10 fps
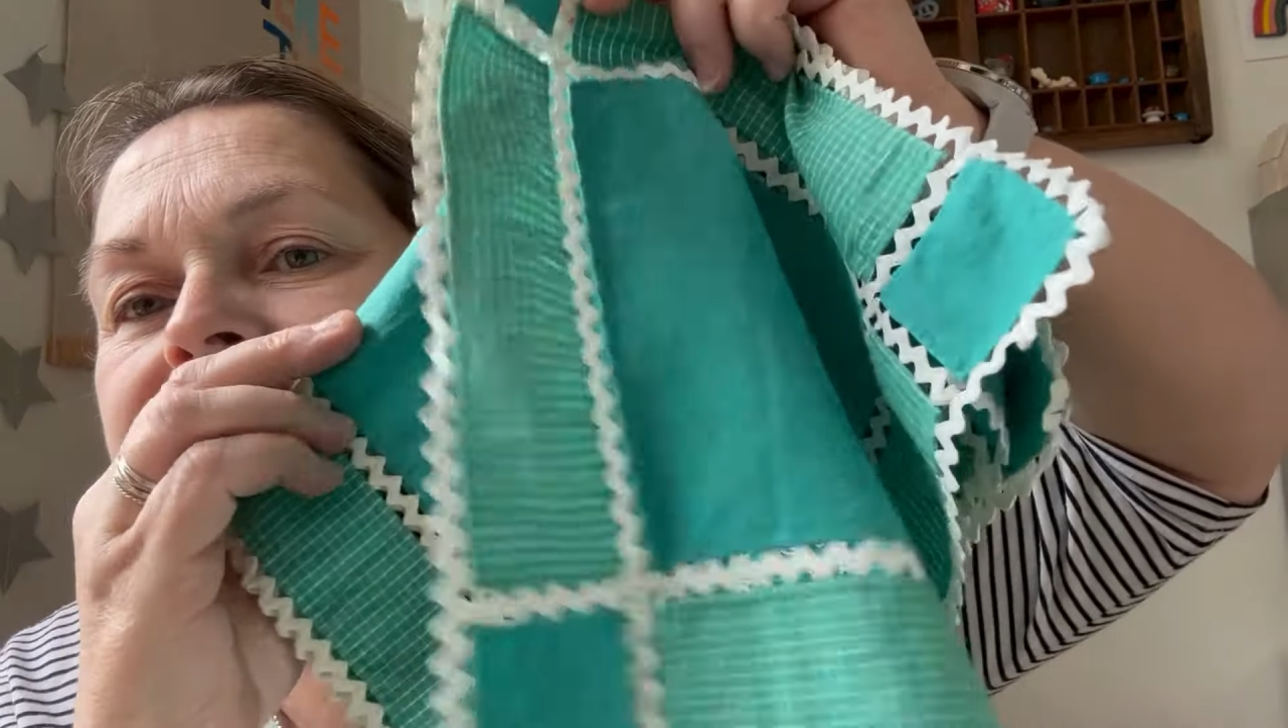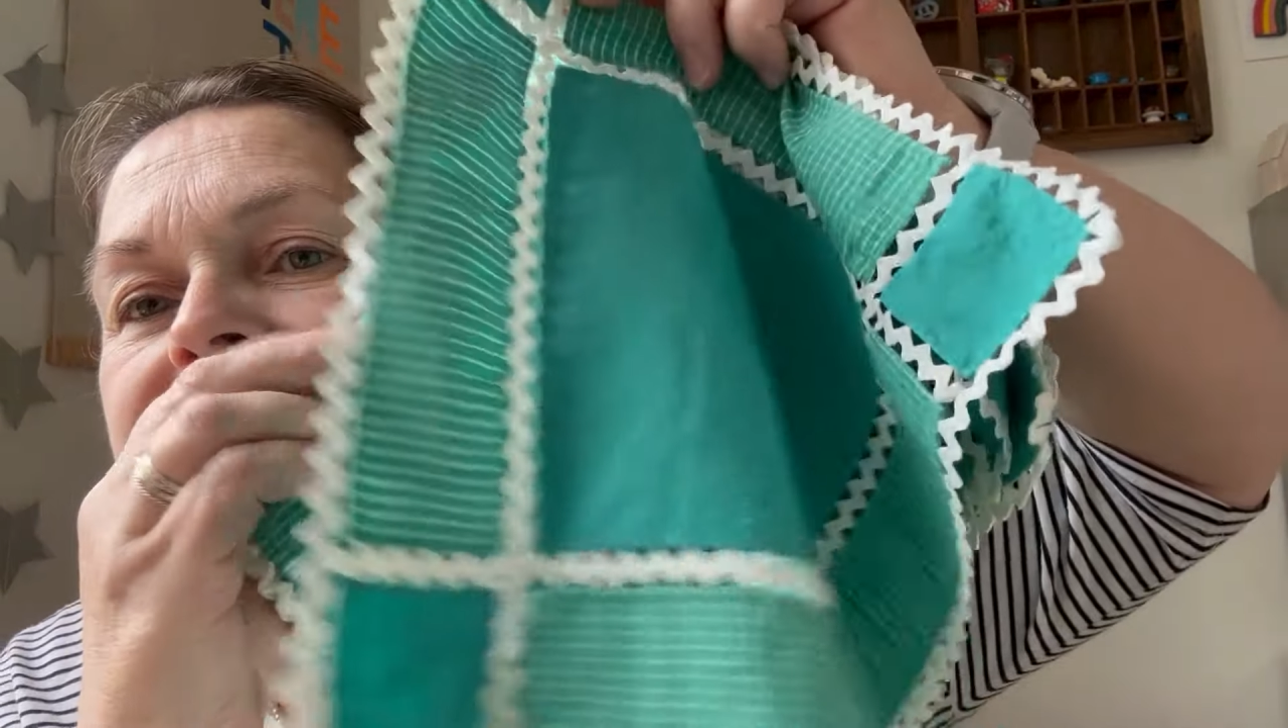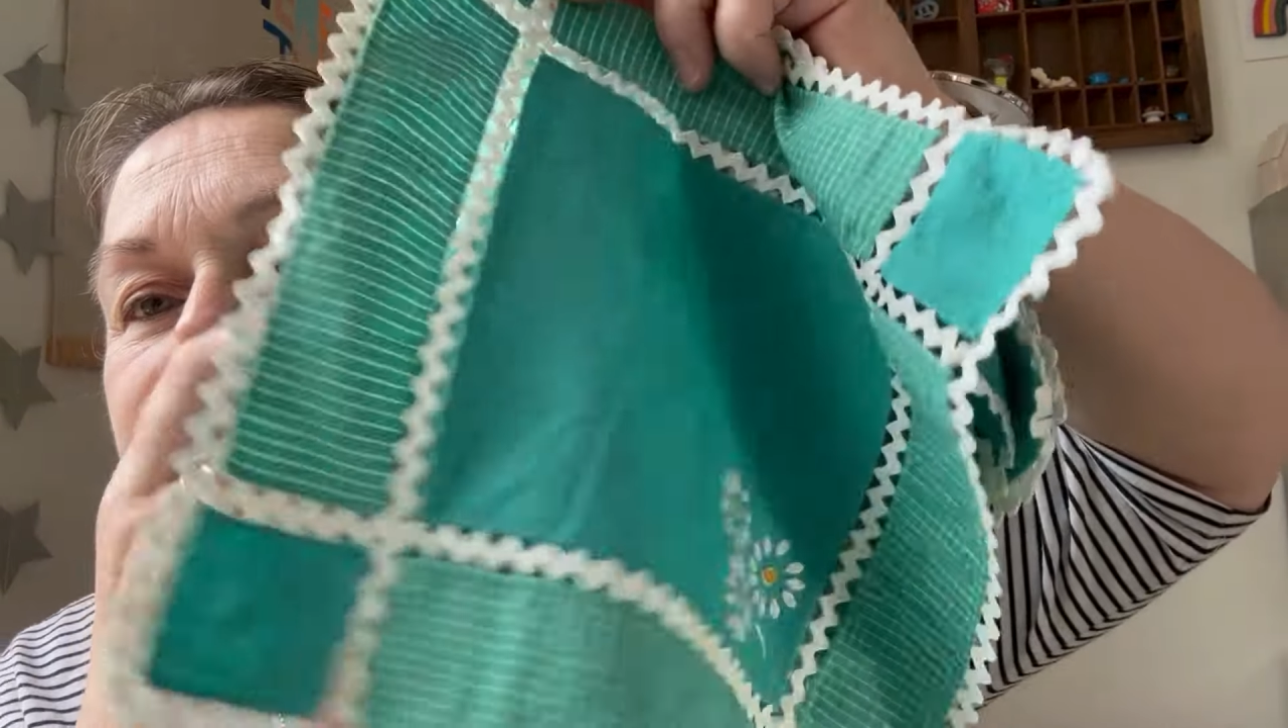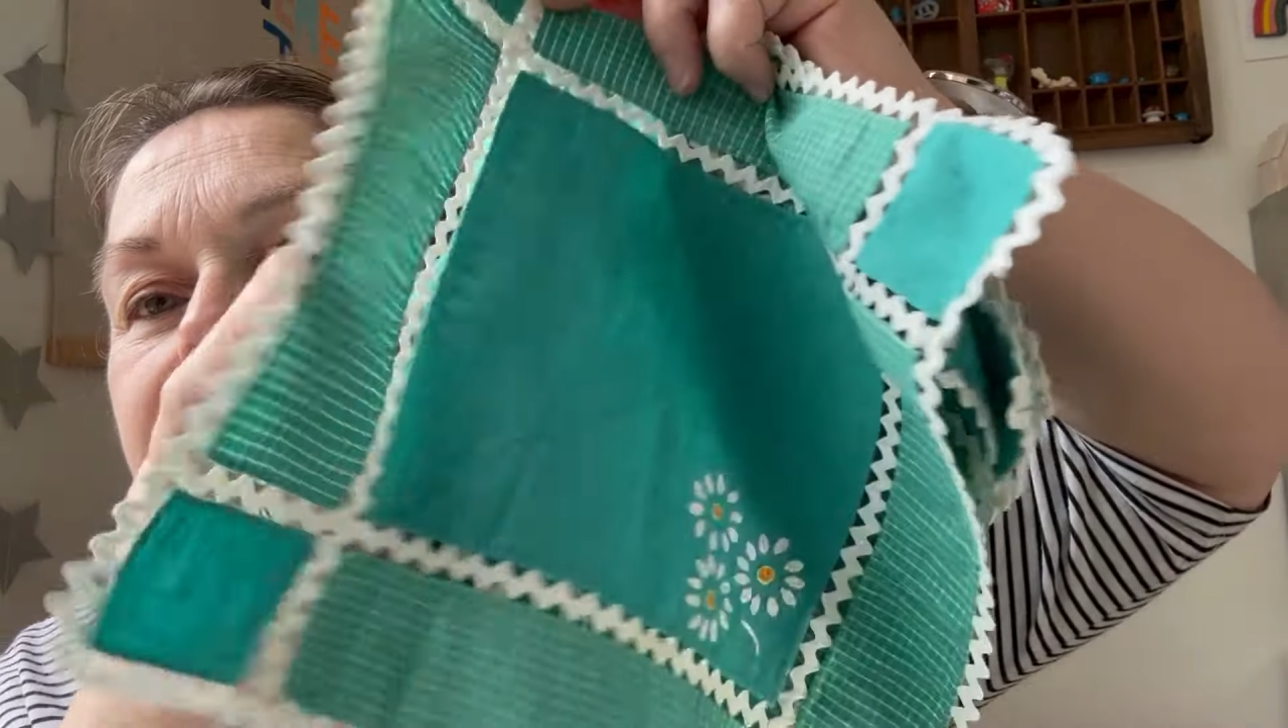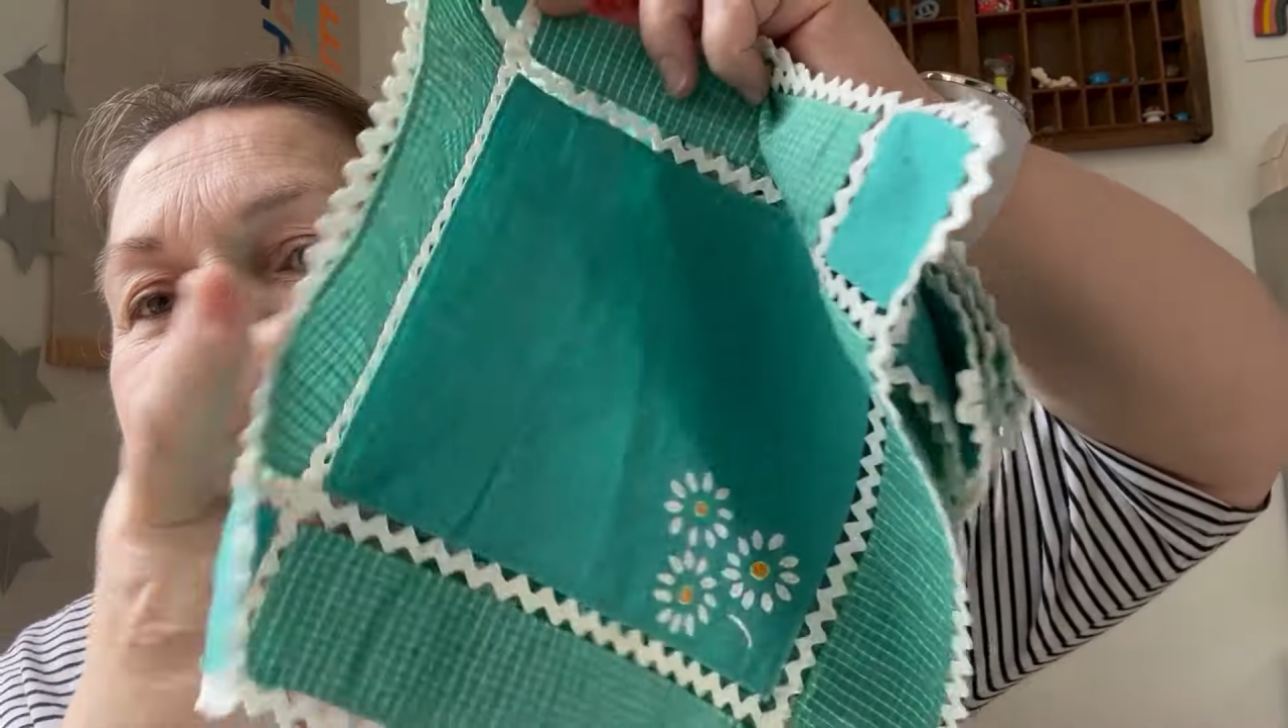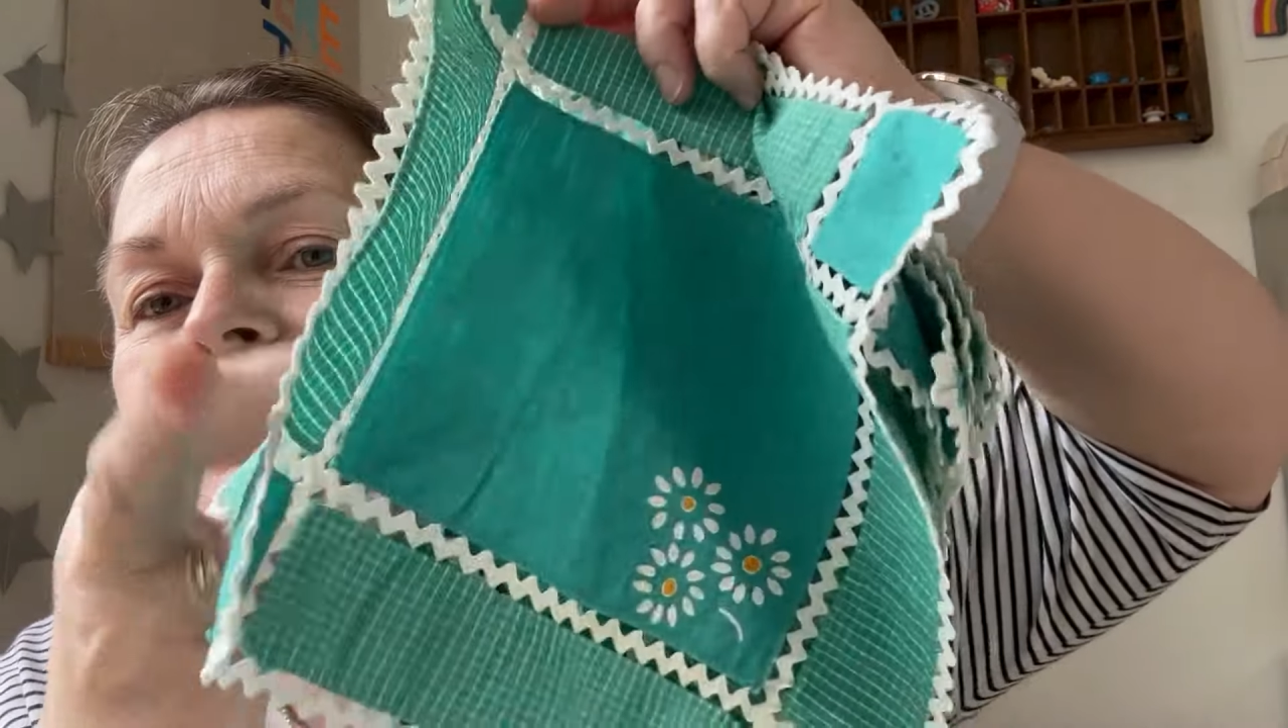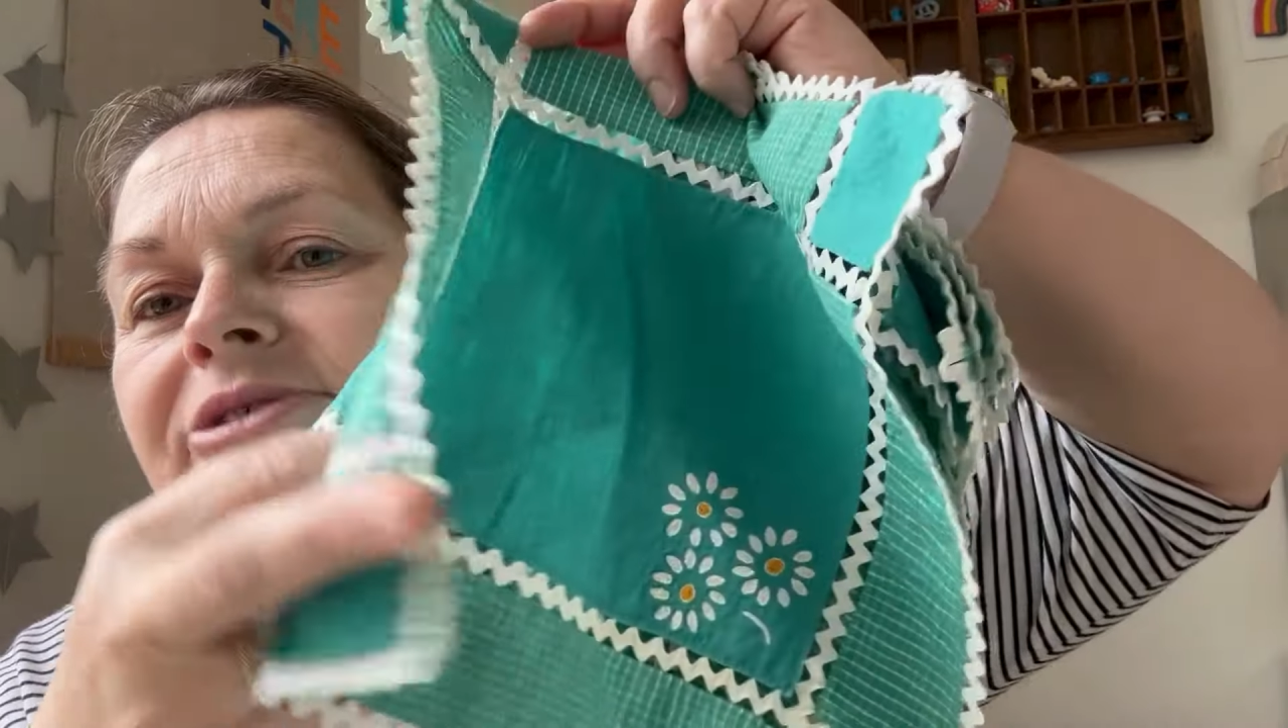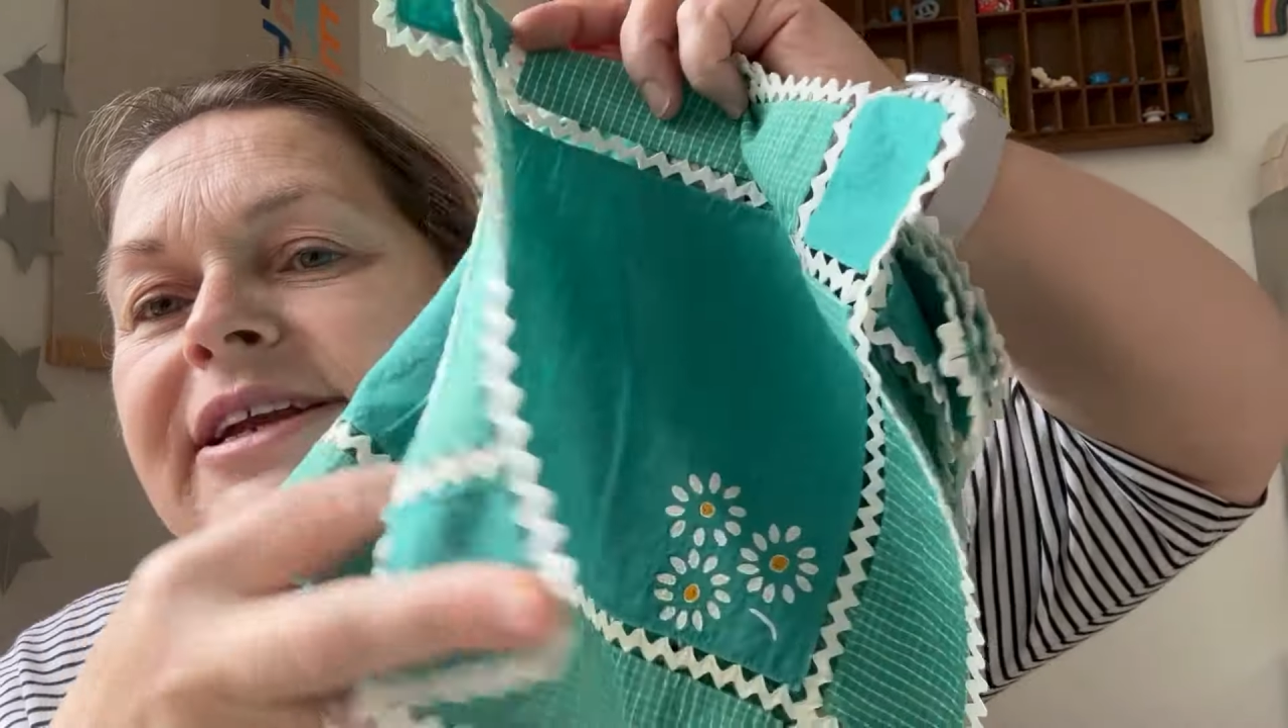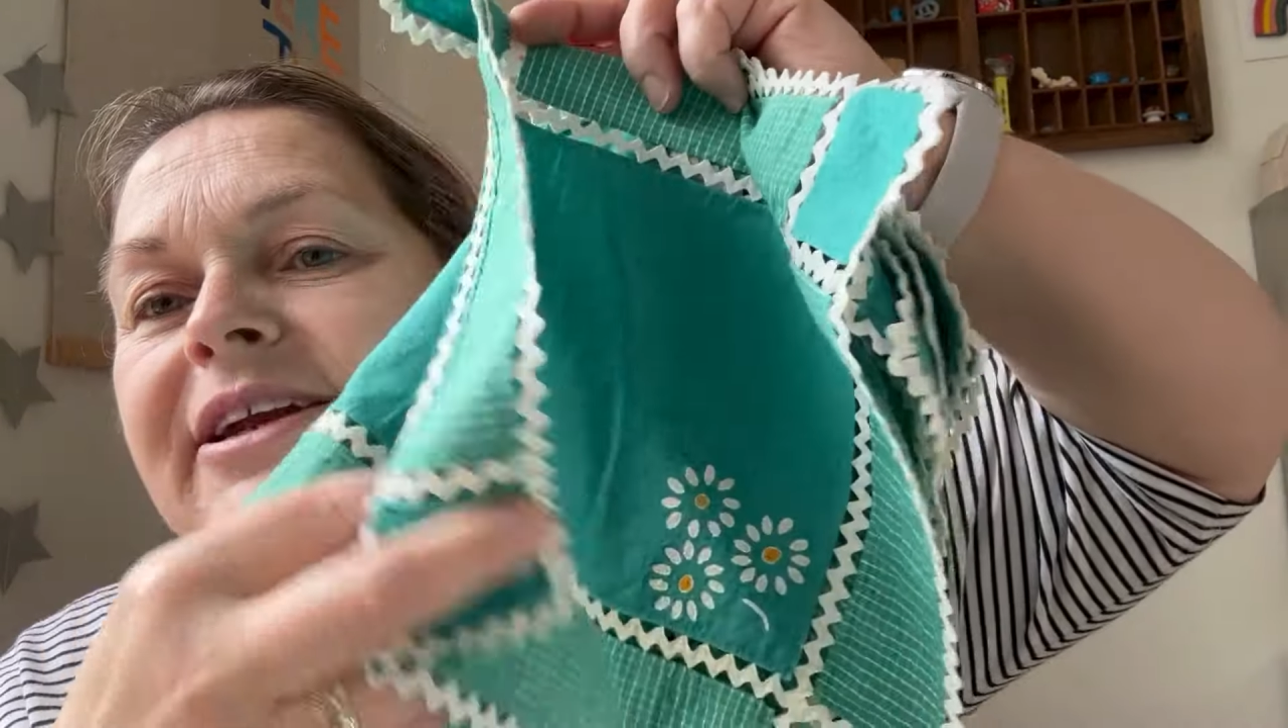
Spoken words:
just really